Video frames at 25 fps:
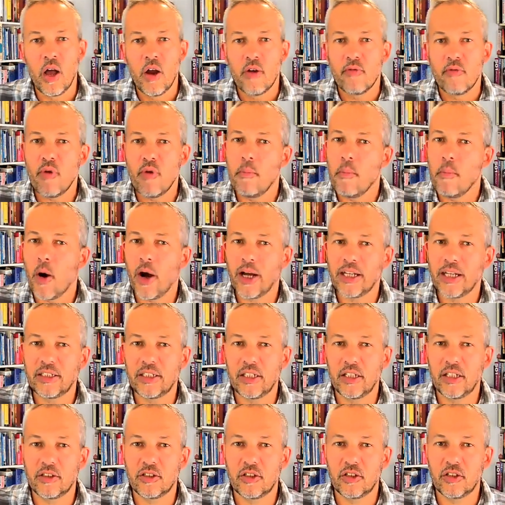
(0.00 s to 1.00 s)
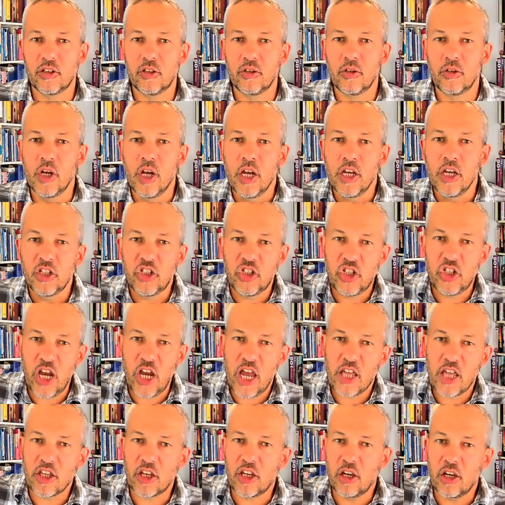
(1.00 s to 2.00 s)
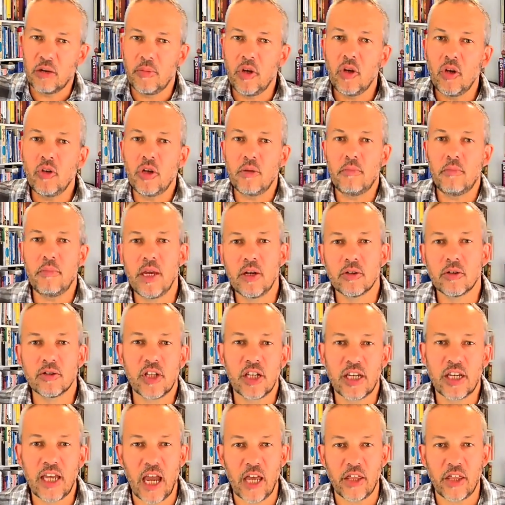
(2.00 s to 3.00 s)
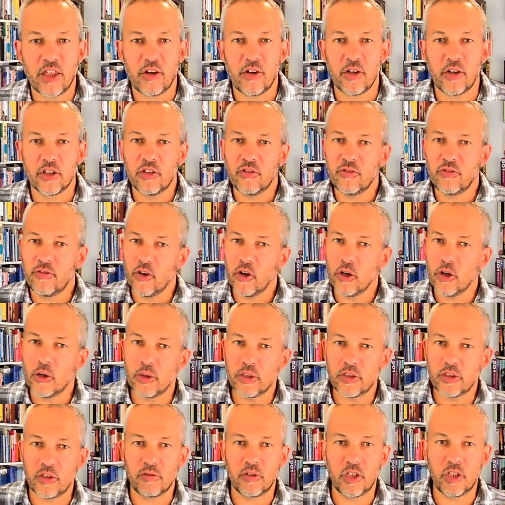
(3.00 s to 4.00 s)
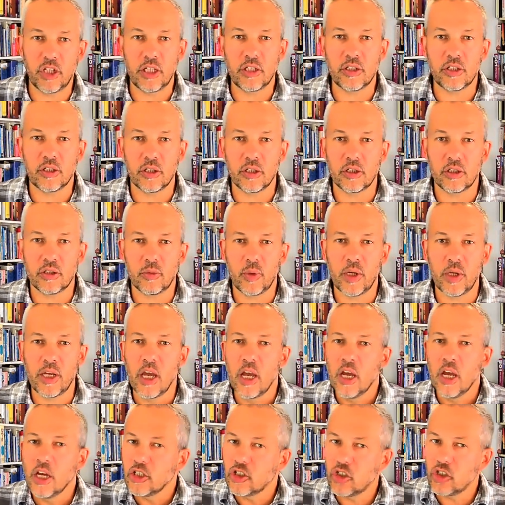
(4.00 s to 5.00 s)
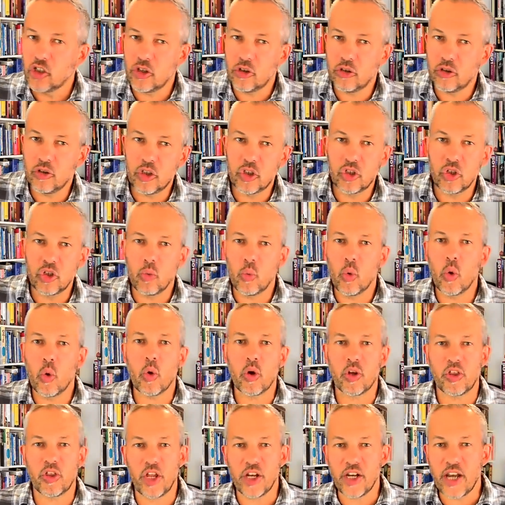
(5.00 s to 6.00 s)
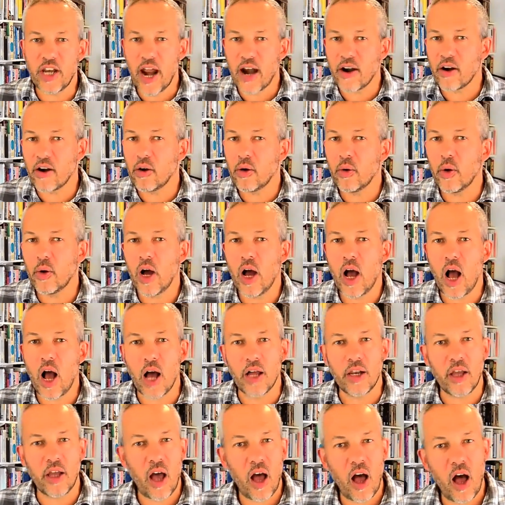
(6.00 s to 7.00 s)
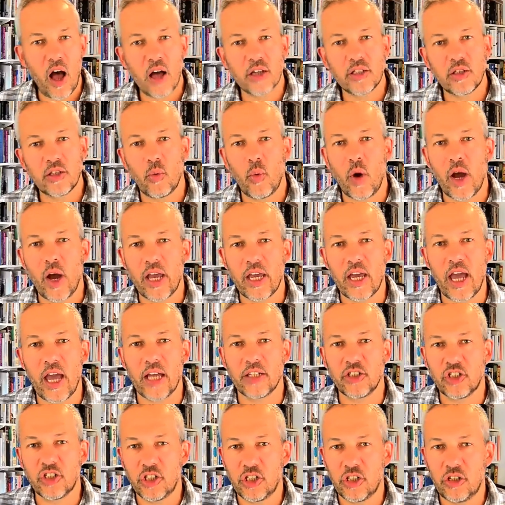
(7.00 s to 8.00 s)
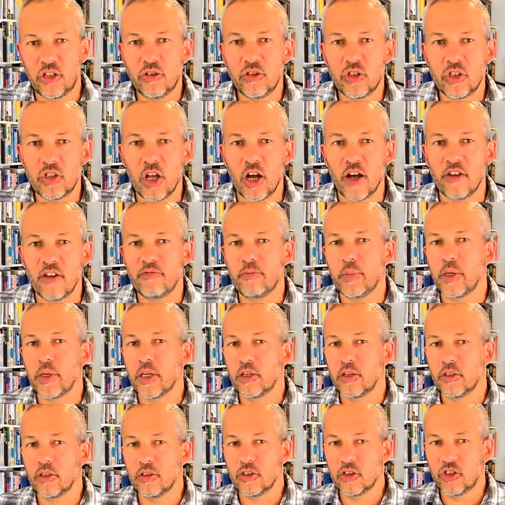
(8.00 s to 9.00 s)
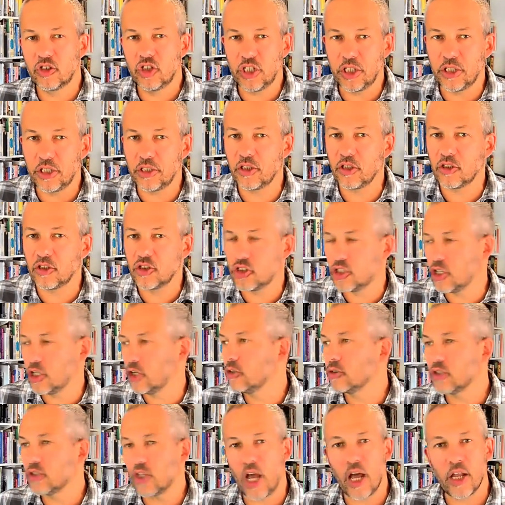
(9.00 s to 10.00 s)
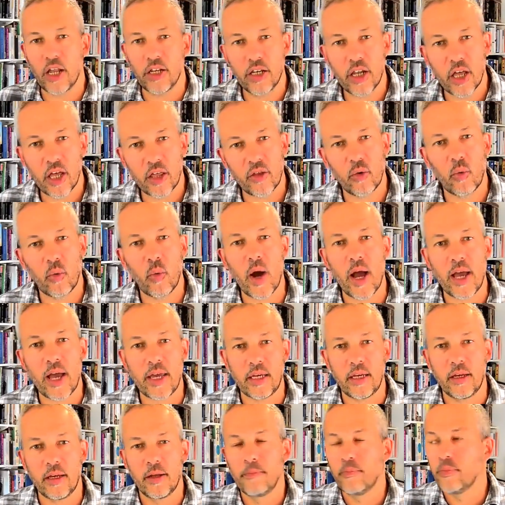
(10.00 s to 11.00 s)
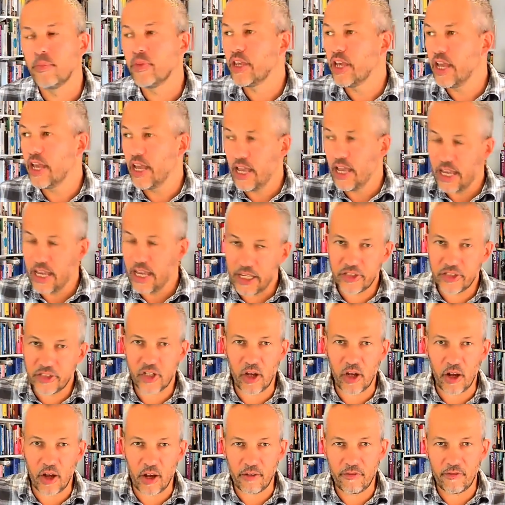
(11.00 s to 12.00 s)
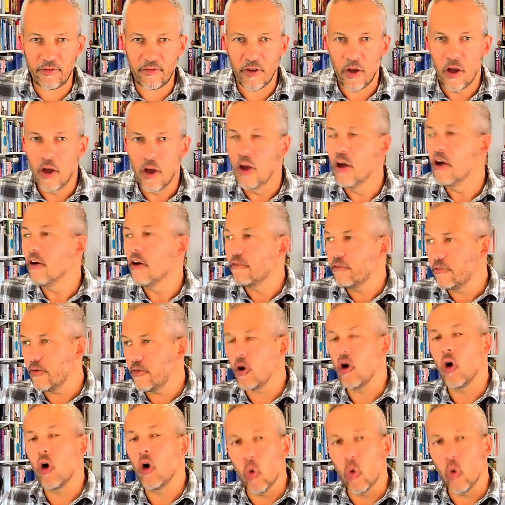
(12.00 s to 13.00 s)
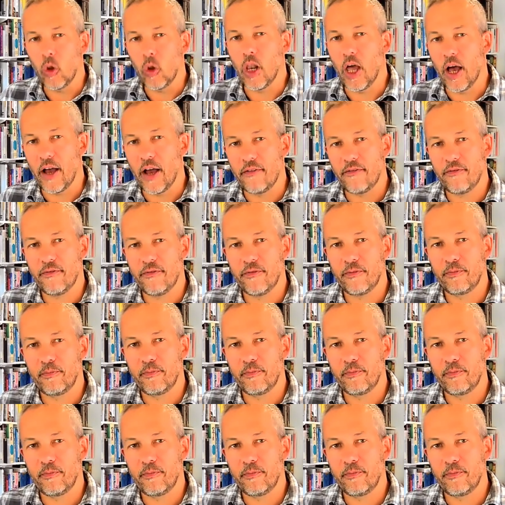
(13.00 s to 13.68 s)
reminded to share the communion meal together as followers of Jesus. We choose to walk the narrower and harder way and choose life because Jesus chose another way, his life for all life.